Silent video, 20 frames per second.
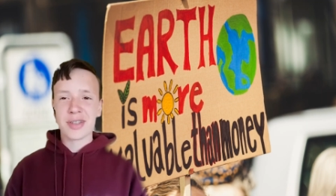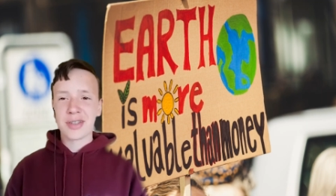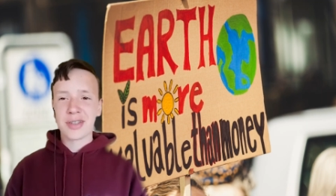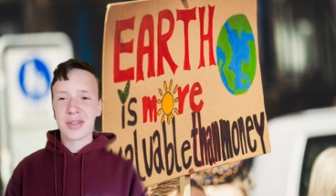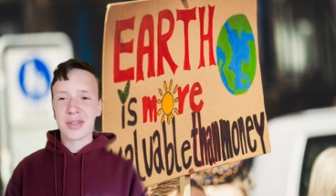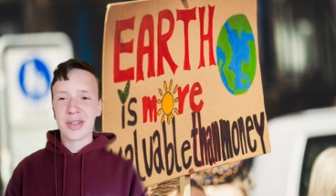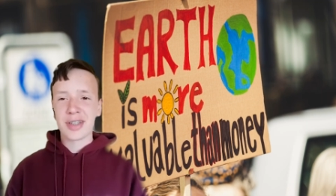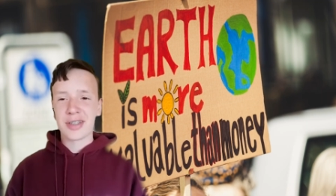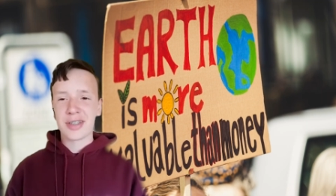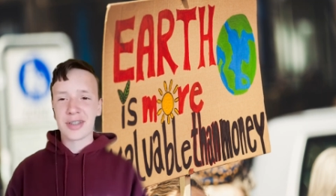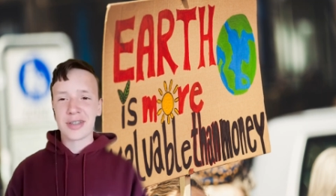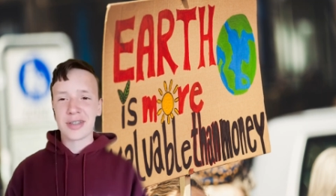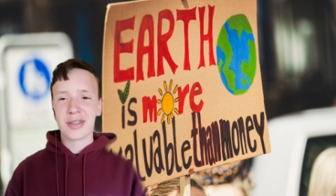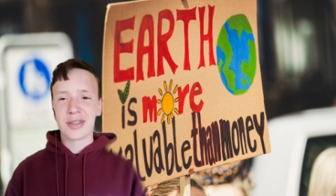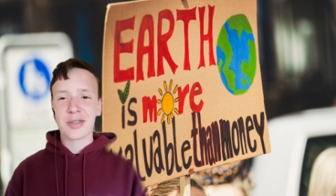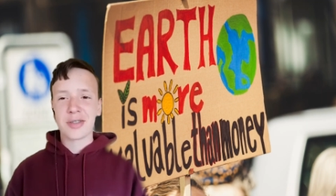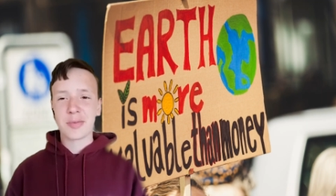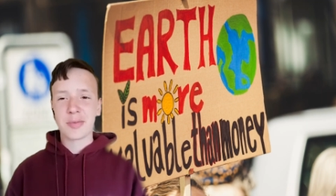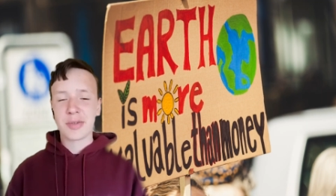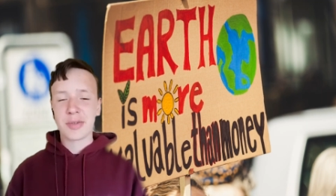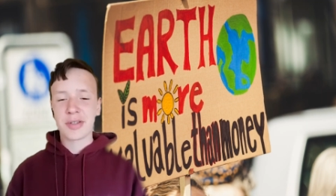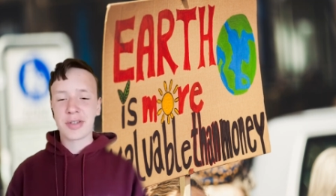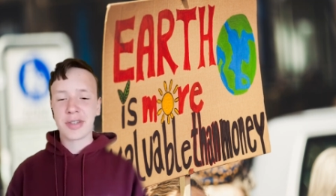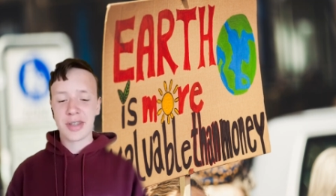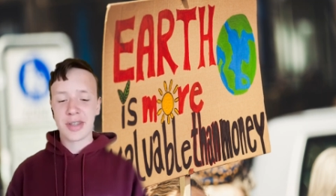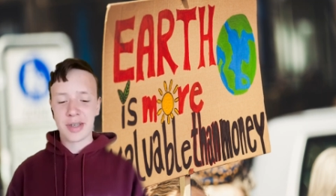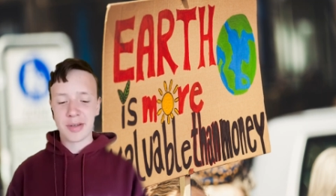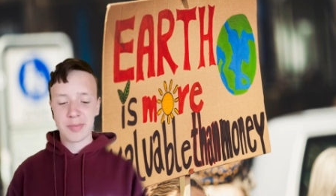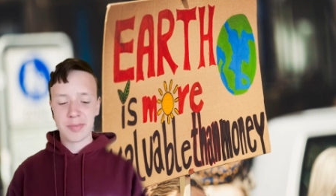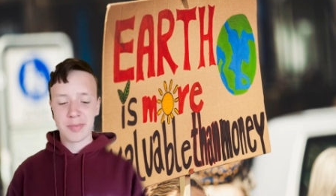So I just spoke to
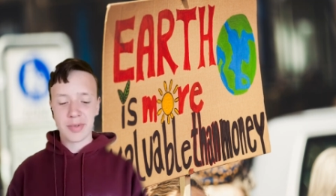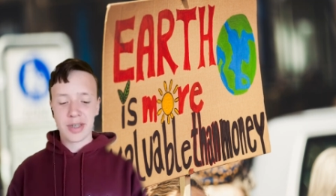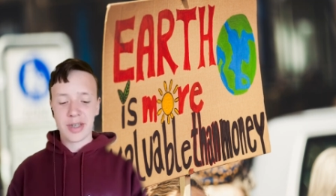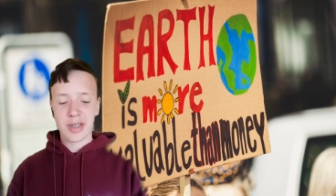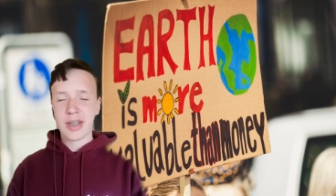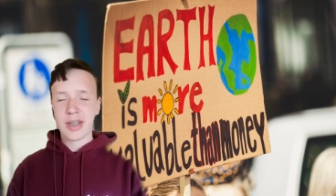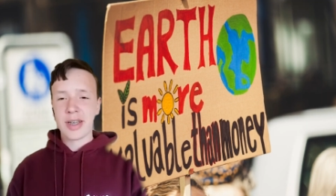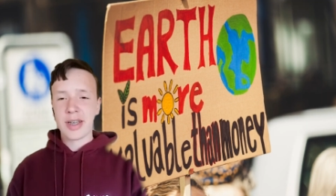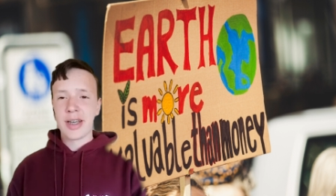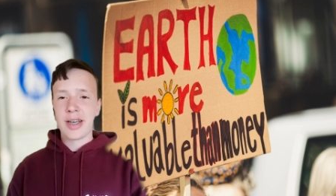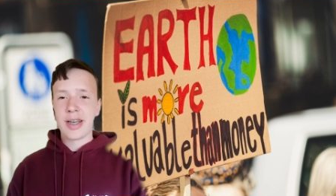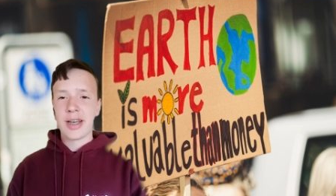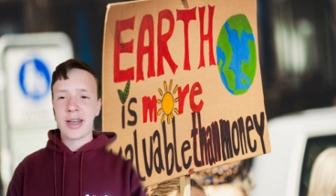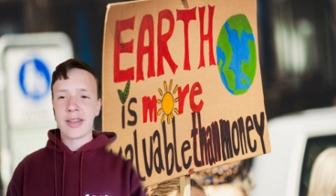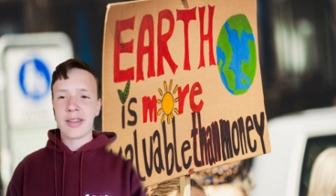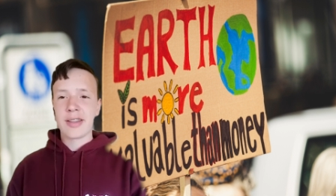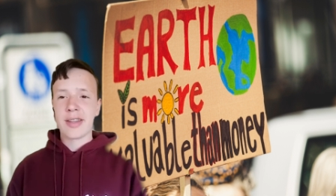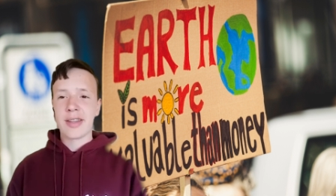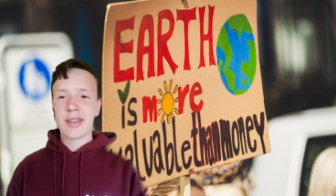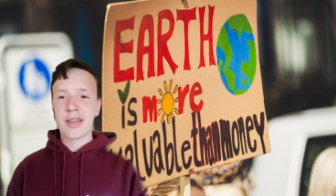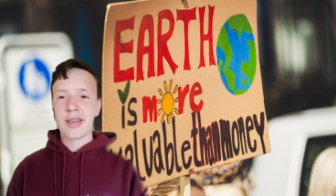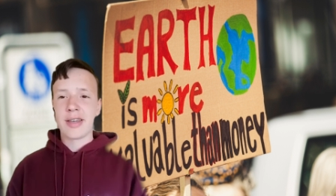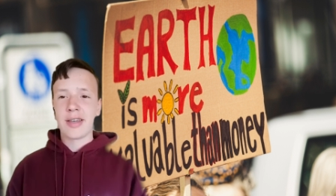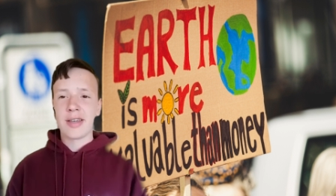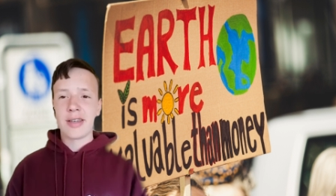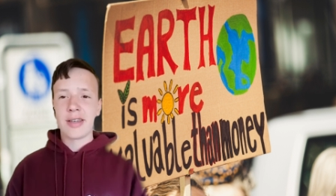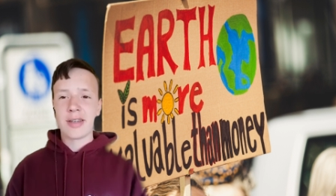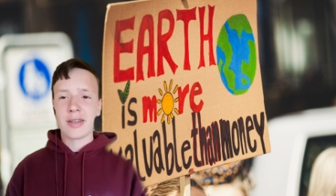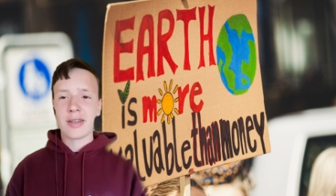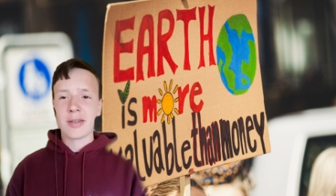them, and they
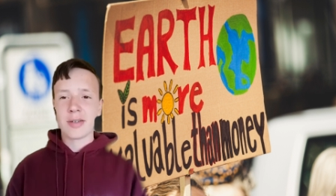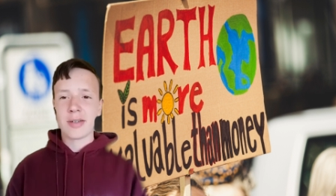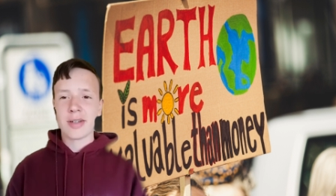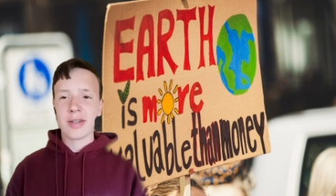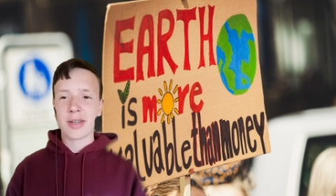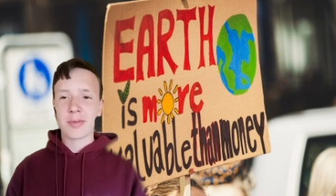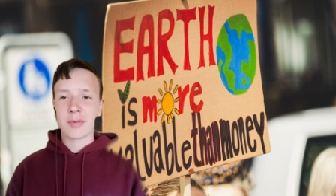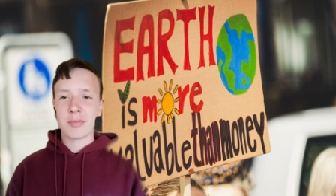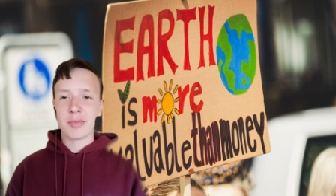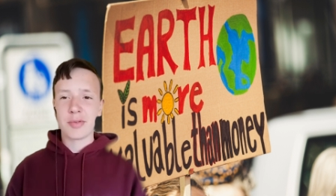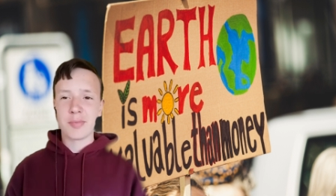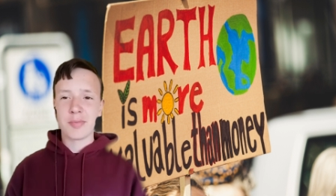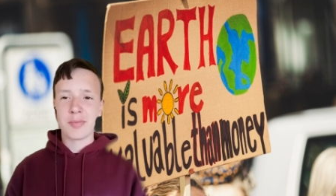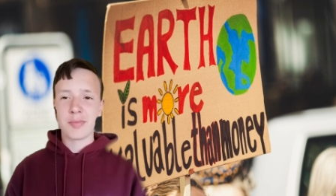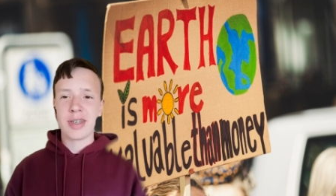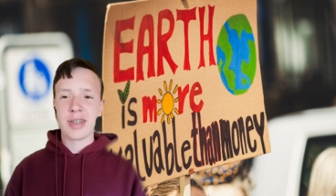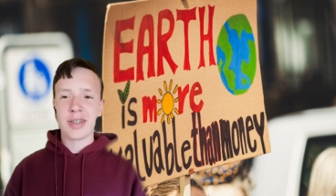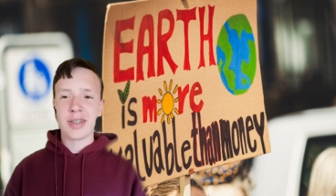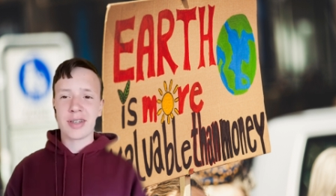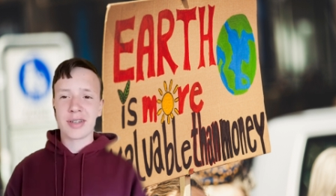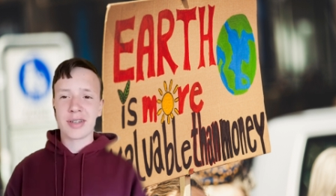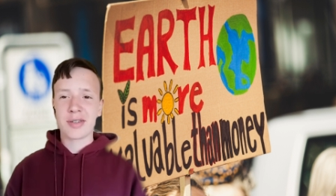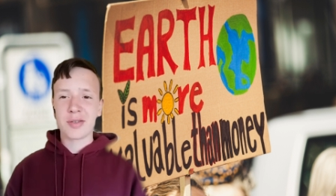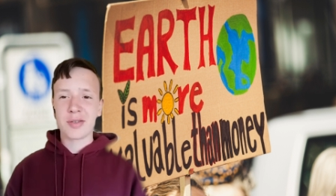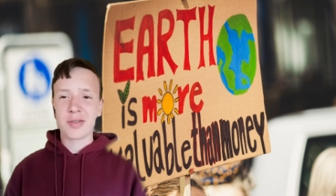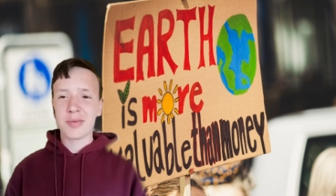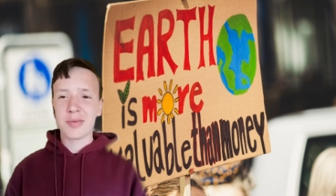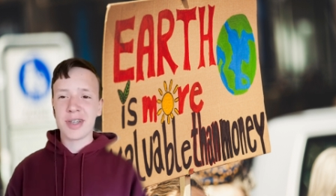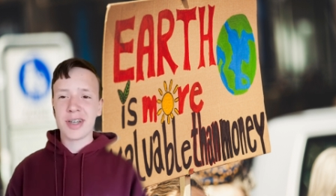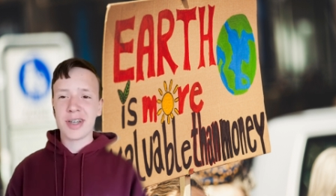like put me in a group
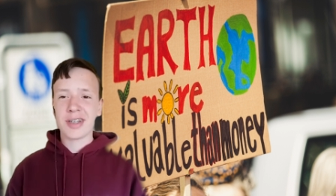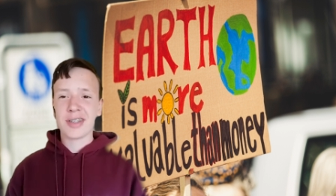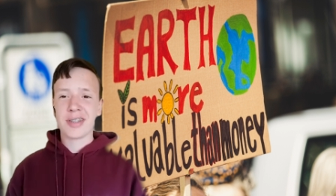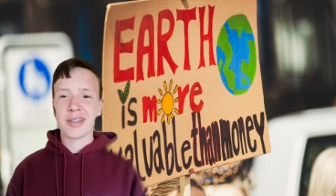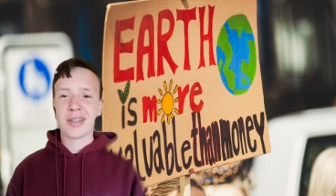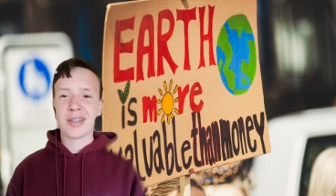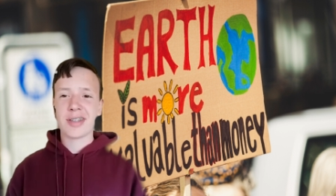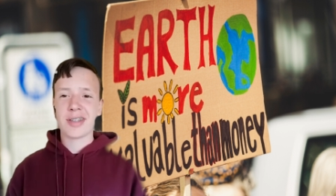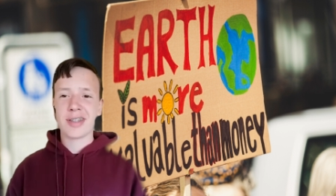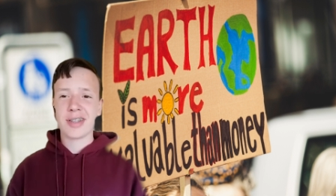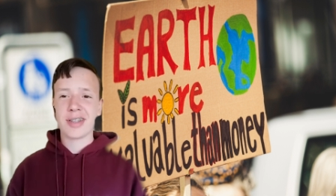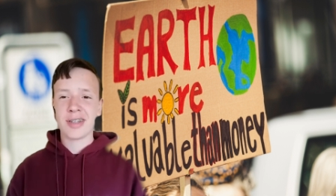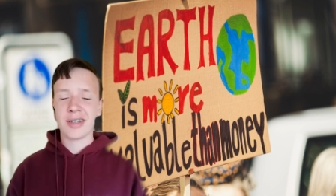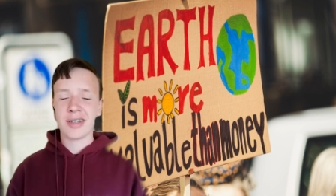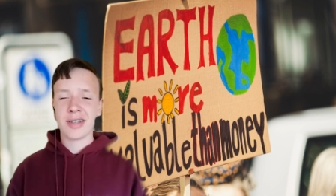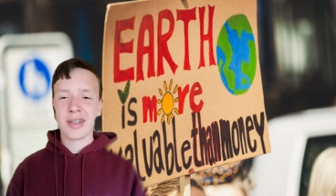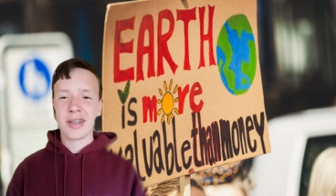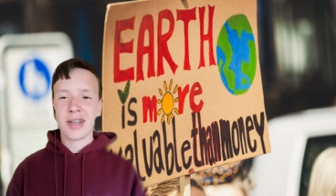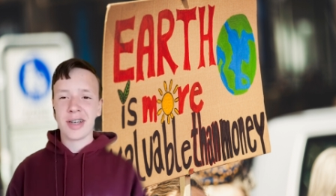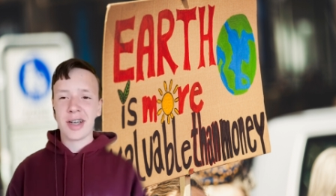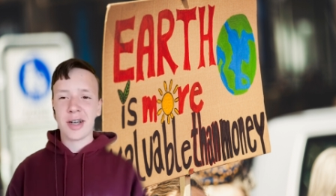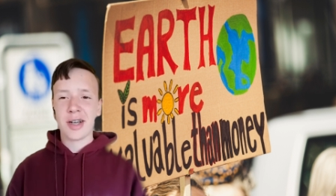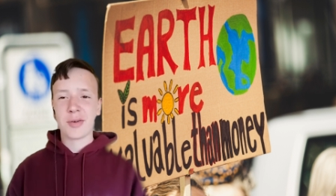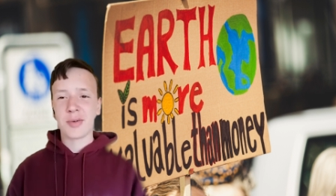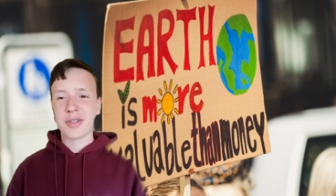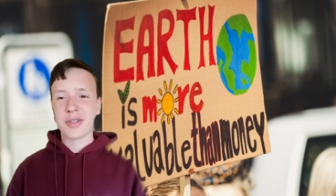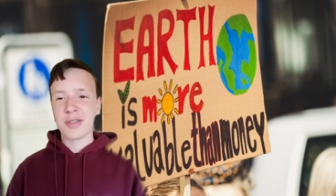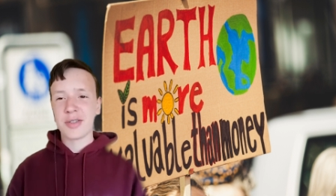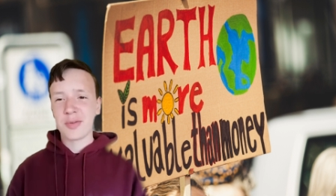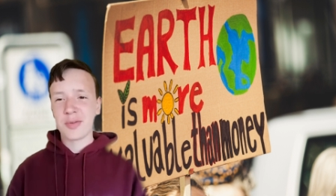chat, and then I
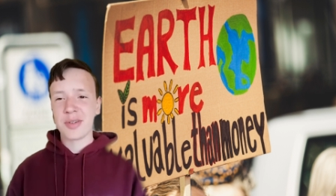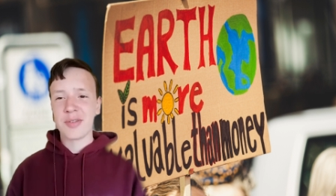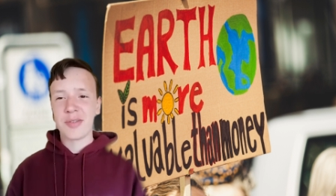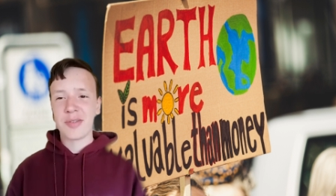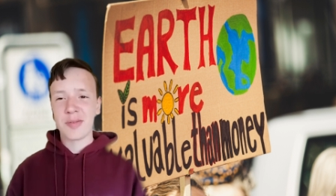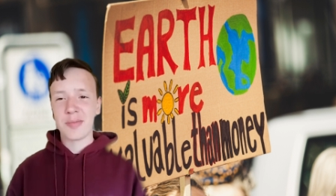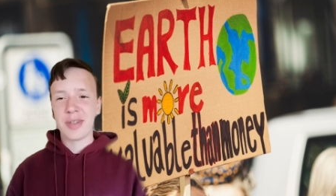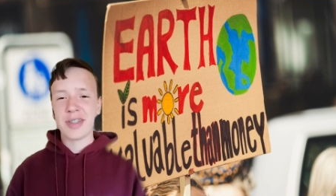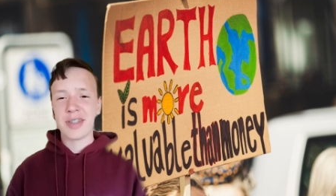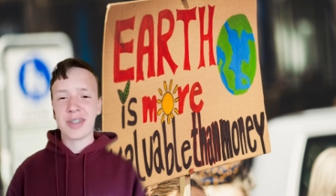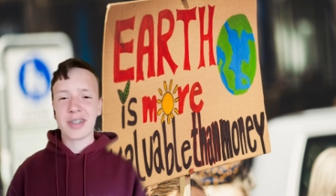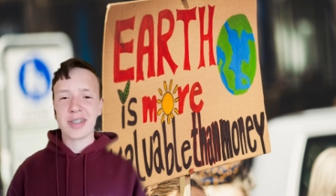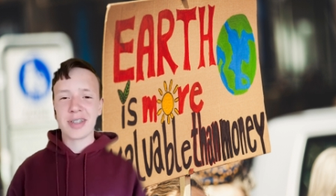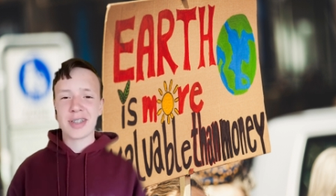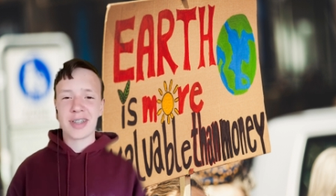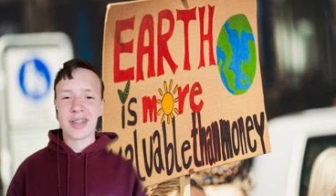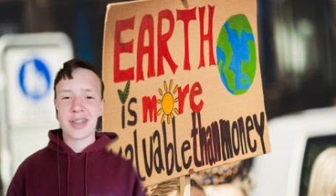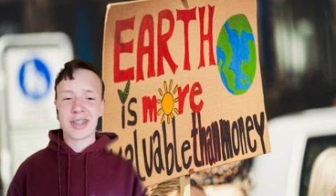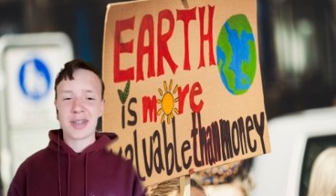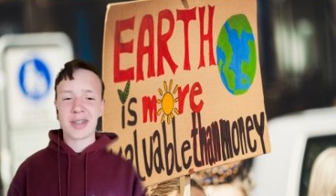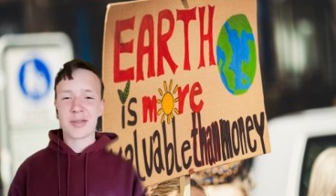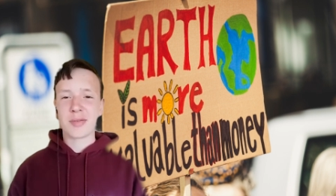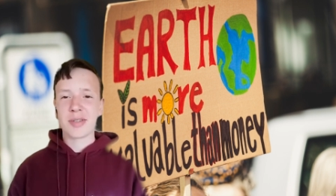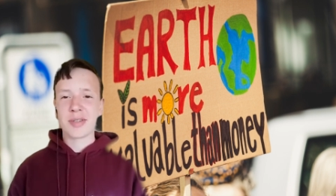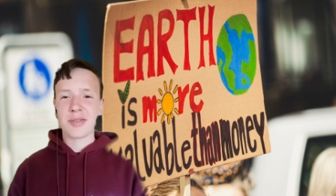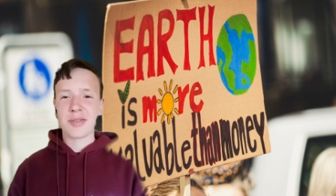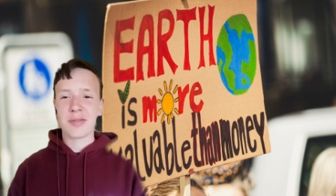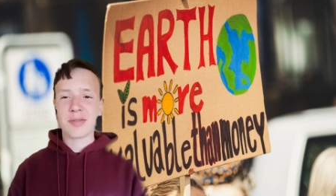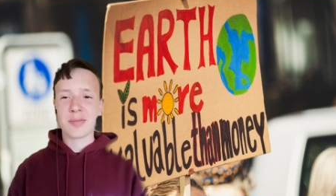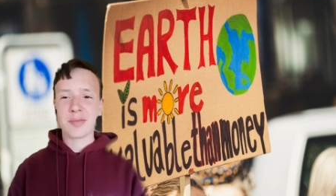went to one of the meetings, and then it went
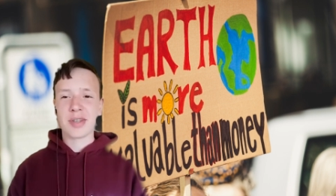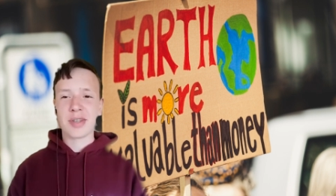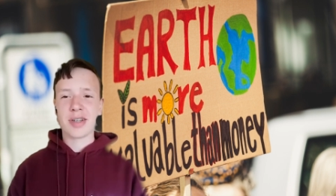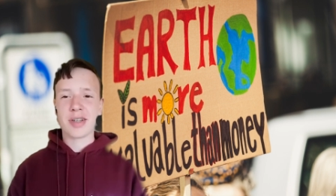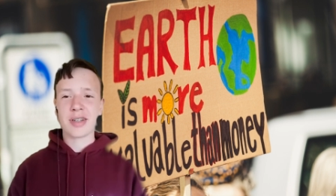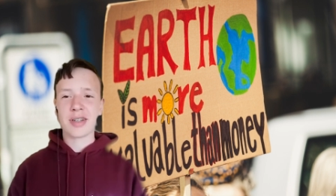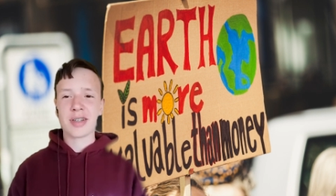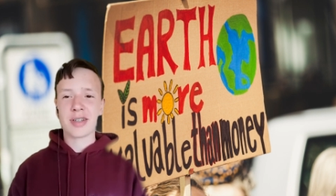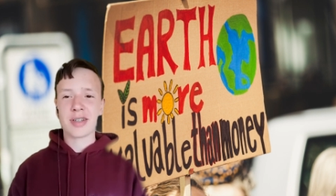from there.